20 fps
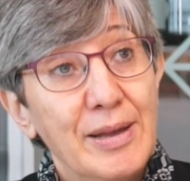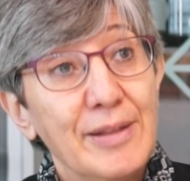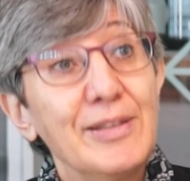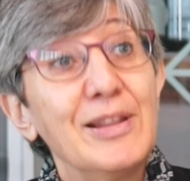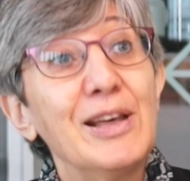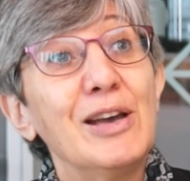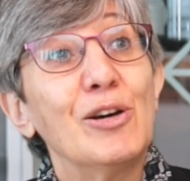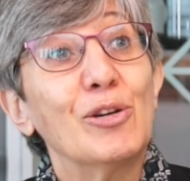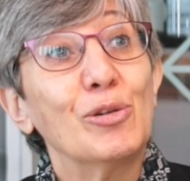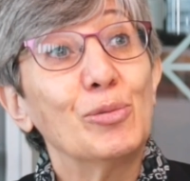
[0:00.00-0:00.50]

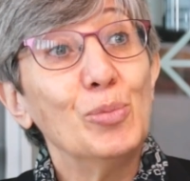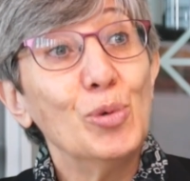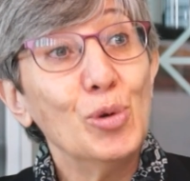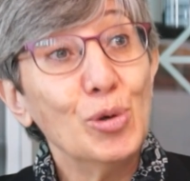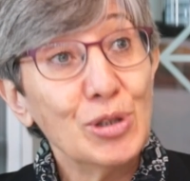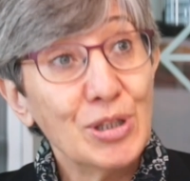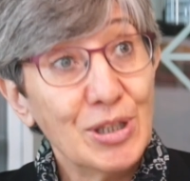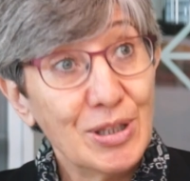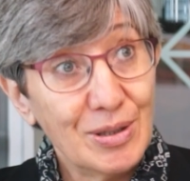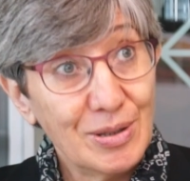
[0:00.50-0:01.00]
they are
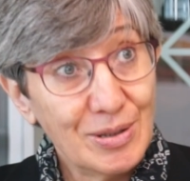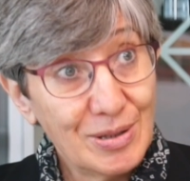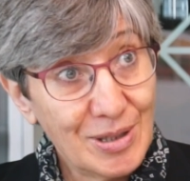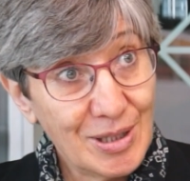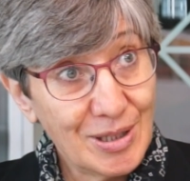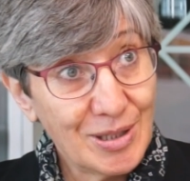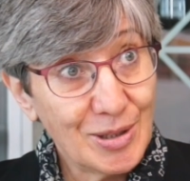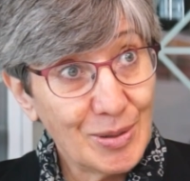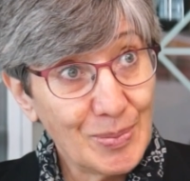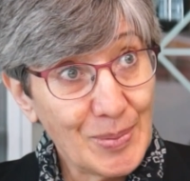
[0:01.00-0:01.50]
more
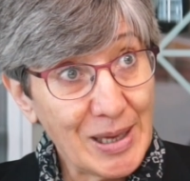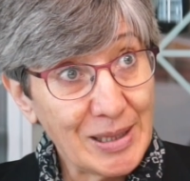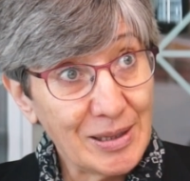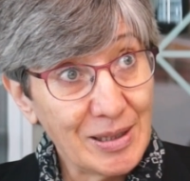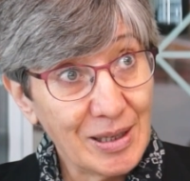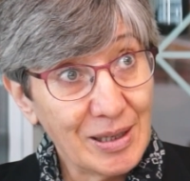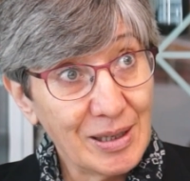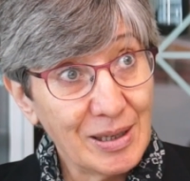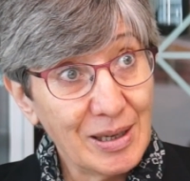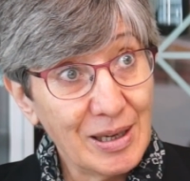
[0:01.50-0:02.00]

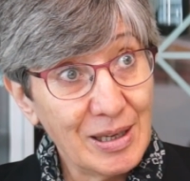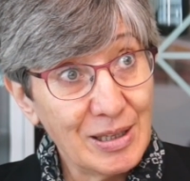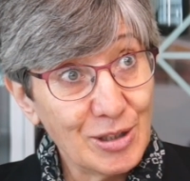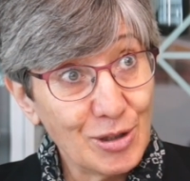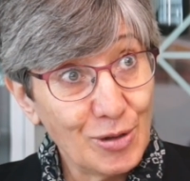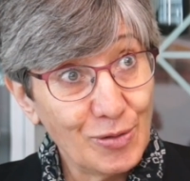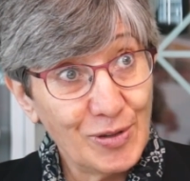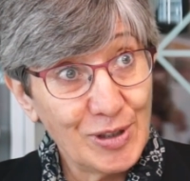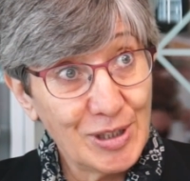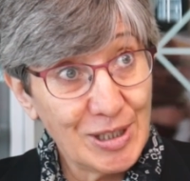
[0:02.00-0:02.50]
systematic and
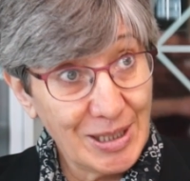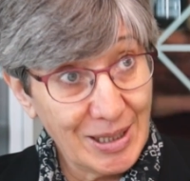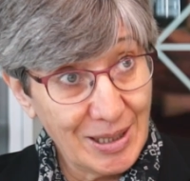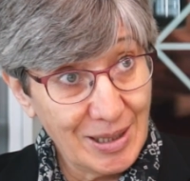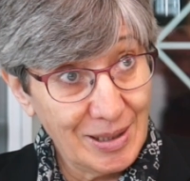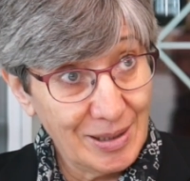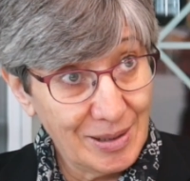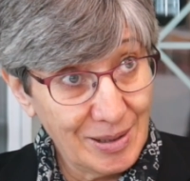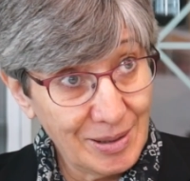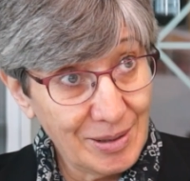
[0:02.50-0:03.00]

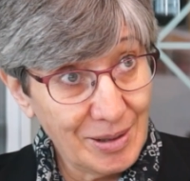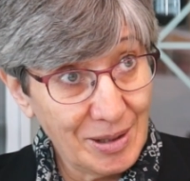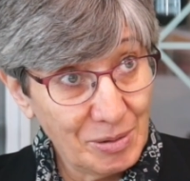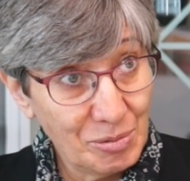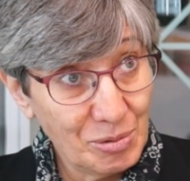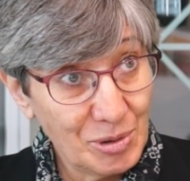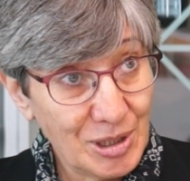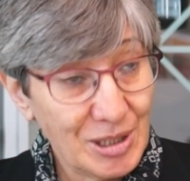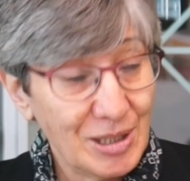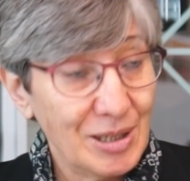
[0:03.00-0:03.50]
sophisticated, I
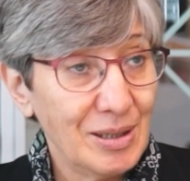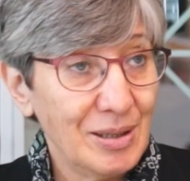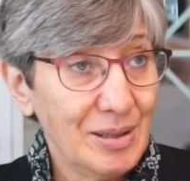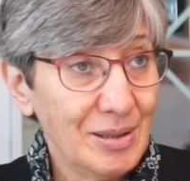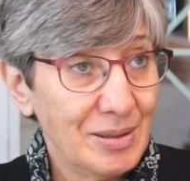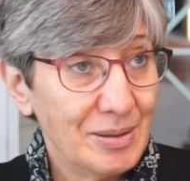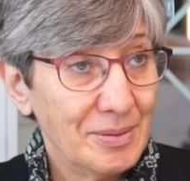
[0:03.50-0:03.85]
would say,